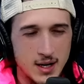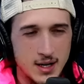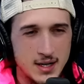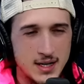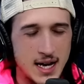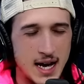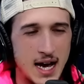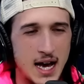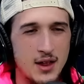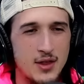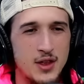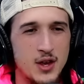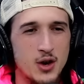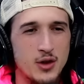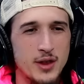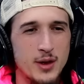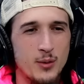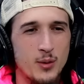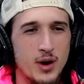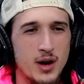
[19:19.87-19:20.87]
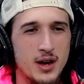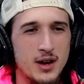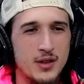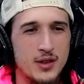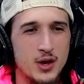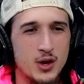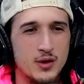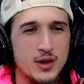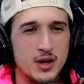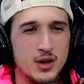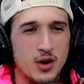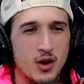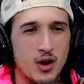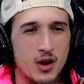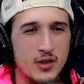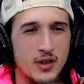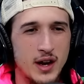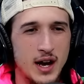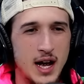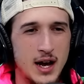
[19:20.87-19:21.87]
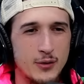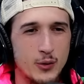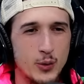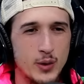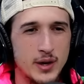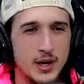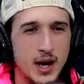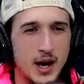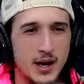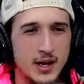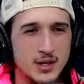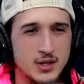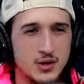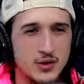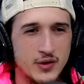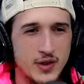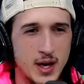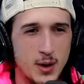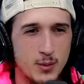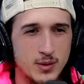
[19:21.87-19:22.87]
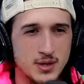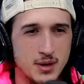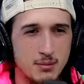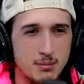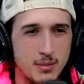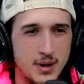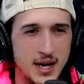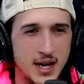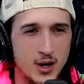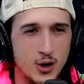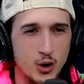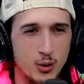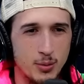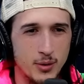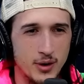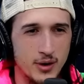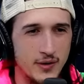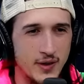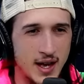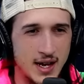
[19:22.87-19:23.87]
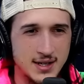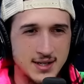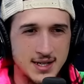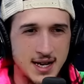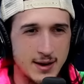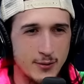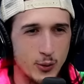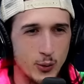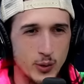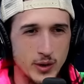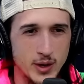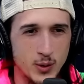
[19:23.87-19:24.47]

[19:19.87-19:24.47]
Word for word: Yeah, the only one, the only car that I ever really got into for that was a Mini Cooper, and that never really